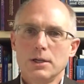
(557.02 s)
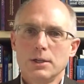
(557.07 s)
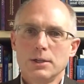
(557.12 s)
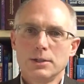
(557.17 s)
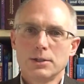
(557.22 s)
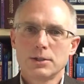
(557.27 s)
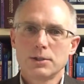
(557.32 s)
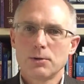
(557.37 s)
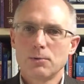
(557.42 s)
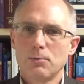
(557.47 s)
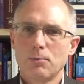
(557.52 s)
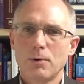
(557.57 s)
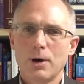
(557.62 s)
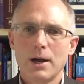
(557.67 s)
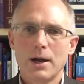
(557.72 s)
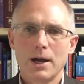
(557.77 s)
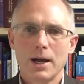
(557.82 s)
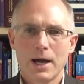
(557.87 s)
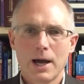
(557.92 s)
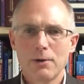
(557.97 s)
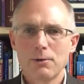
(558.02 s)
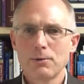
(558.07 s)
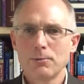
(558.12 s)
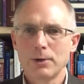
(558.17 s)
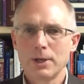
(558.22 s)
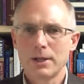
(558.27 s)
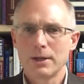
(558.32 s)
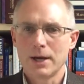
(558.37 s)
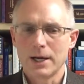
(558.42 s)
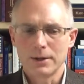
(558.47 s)
So how do
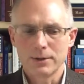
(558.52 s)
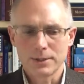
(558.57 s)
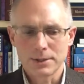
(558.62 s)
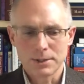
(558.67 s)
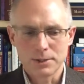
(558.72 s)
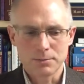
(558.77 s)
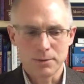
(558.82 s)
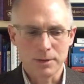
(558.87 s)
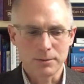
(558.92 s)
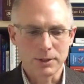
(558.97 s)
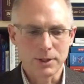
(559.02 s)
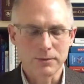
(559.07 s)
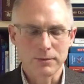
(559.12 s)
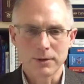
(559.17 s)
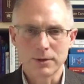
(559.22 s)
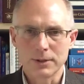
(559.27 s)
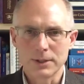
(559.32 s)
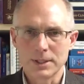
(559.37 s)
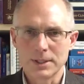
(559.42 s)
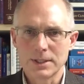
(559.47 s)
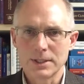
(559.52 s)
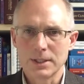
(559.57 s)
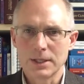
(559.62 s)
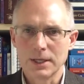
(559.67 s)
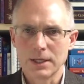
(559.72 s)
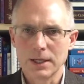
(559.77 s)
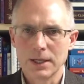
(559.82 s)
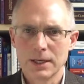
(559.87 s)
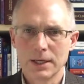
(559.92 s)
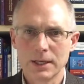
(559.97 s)
we, I know this is probably difficult to
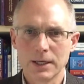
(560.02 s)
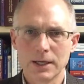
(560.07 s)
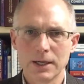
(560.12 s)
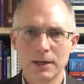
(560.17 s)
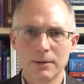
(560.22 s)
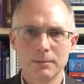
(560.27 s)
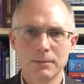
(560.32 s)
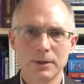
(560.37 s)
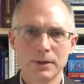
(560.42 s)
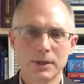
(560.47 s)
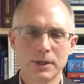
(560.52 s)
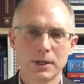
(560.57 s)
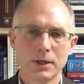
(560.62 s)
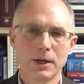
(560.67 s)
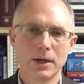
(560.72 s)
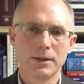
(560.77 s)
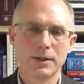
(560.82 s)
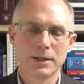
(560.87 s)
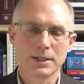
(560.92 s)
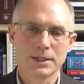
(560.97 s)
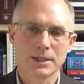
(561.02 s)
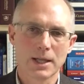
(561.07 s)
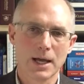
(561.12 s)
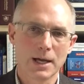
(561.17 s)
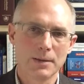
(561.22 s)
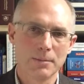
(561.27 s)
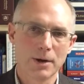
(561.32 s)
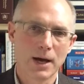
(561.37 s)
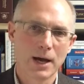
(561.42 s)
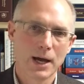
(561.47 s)
see on the
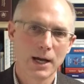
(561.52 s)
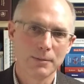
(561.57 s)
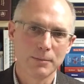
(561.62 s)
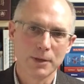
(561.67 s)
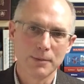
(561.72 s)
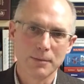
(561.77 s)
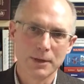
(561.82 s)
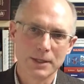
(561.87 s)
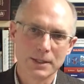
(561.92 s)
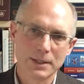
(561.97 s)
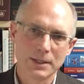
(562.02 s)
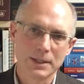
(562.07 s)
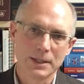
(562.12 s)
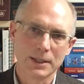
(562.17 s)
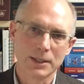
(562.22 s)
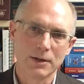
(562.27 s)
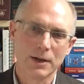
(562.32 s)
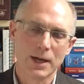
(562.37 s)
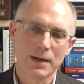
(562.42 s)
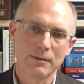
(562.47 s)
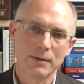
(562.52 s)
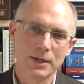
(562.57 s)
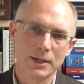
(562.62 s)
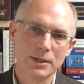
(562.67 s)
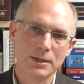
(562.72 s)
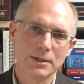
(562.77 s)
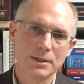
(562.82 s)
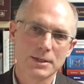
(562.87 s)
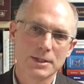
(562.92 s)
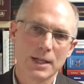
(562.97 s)
slide behind me, but you have it in
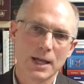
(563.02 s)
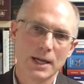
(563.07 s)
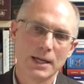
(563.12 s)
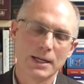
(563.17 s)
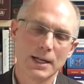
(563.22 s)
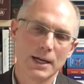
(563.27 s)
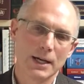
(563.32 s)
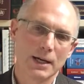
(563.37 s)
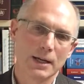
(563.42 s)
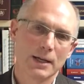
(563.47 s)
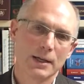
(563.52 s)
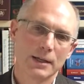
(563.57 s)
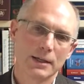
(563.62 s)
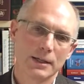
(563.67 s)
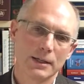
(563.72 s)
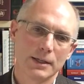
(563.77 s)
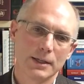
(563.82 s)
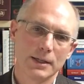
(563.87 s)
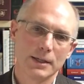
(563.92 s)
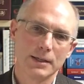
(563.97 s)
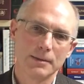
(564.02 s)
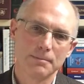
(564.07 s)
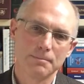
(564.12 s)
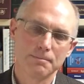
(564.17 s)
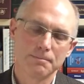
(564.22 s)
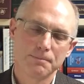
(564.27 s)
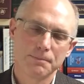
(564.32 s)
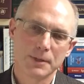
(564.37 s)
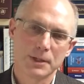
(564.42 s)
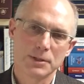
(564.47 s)
your slide deck
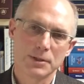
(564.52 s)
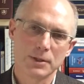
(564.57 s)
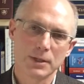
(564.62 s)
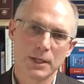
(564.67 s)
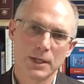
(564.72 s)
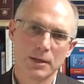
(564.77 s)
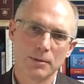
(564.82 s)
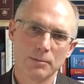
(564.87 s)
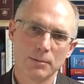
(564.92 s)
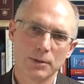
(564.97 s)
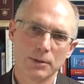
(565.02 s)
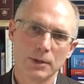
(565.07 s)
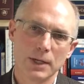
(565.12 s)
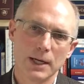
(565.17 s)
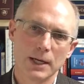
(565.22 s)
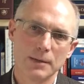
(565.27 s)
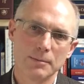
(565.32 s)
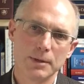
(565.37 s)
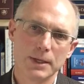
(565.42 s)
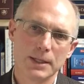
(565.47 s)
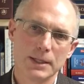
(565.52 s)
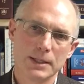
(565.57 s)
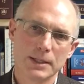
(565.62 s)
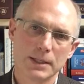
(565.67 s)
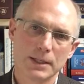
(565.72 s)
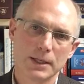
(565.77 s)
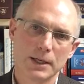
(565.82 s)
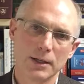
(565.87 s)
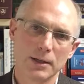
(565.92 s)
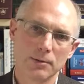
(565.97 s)
that you can get in blue line. But
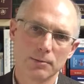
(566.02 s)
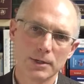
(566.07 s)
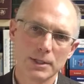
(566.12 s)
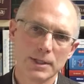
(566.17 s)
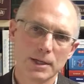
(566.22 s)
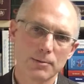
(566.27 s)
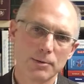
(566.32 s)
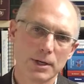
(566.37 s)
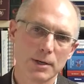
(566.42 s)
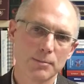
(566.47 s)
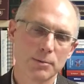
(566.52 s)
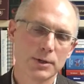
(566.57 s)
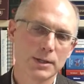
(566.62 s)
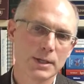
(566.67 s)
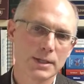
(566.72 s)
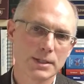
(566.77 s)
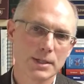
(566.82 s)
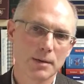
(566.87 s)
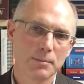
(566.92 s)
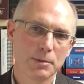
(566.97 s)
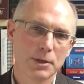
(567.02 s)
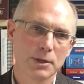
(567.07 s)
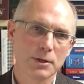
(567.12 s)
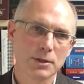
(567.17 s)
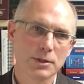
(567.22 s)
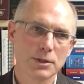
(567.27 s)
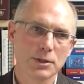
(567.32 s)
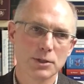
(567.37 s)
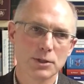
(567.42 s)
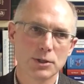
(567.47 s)
the reason I wanted to put this up here
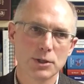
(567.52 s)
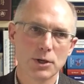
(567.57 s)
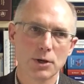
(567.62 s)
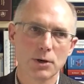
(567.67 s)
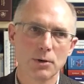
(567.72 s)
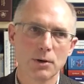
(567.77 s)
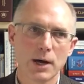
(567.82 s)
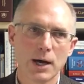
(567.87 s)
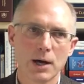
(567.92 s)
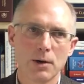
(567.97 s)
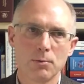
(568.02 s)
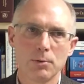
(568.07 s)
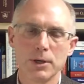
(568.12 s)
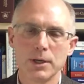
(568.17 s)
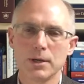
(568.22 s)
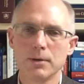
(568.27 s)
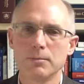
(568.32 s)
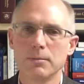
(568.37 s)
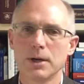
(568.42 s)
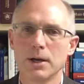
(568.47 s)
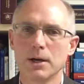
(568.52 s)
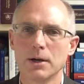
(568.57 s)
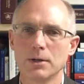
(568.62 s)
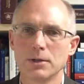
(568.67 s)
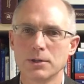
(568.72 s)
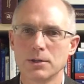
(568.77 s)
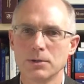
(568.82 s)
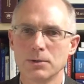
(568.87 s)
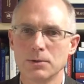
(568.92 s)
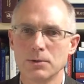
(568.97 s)
is to show how we compare
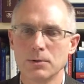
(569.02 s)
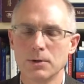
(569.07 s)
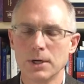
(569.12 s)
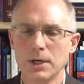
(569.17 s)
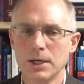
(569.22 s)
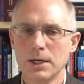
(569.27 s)
to